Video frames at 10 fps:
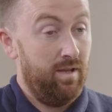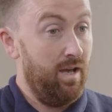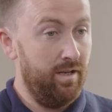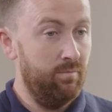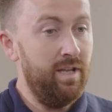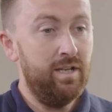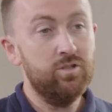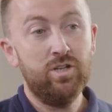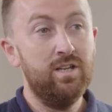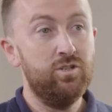an immediate
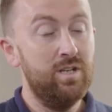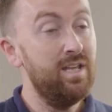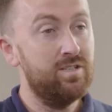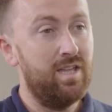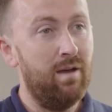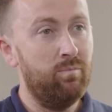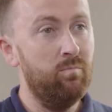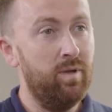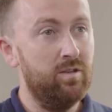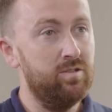change needs to happen
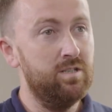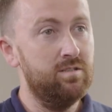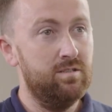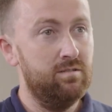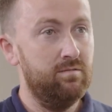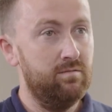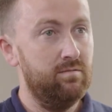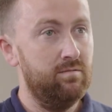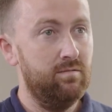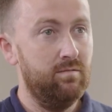because
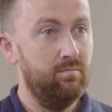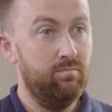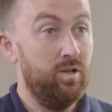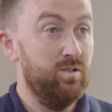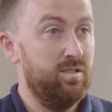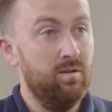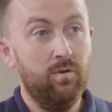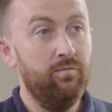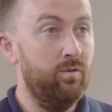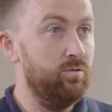
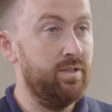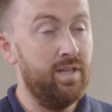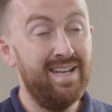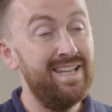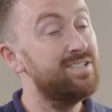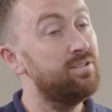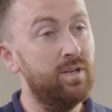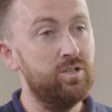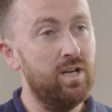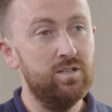someone feels like there needs to be a
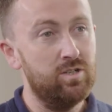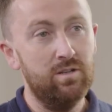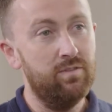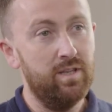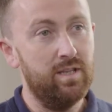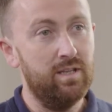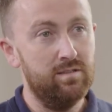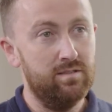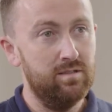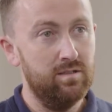change. I don't think
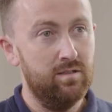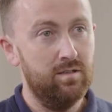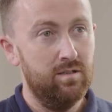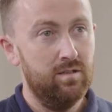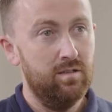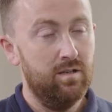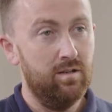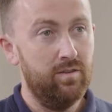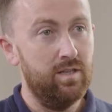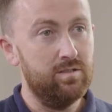that's
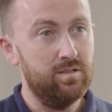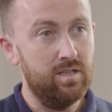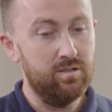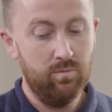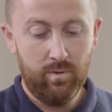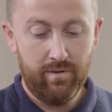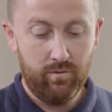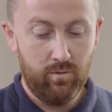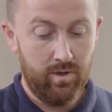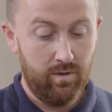a sensible way forward.